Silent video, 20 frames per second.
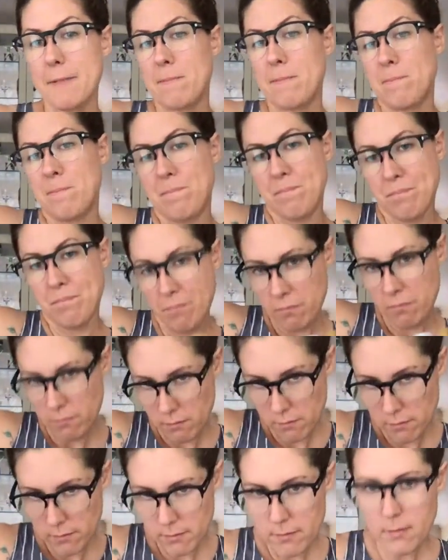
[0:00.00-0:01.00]
put
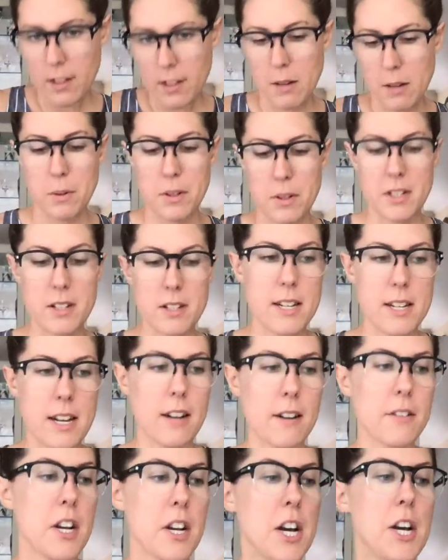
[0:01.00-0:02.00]
this
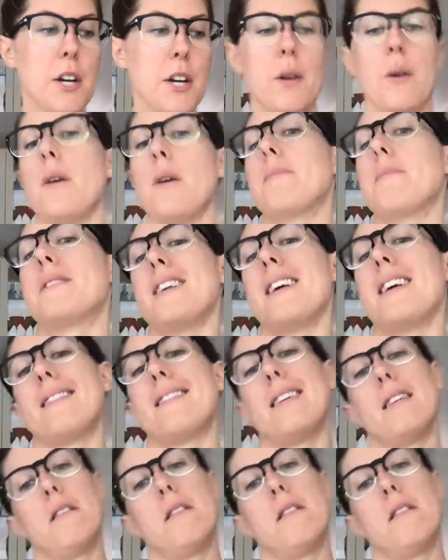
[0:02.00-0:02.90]
down, you're upset that,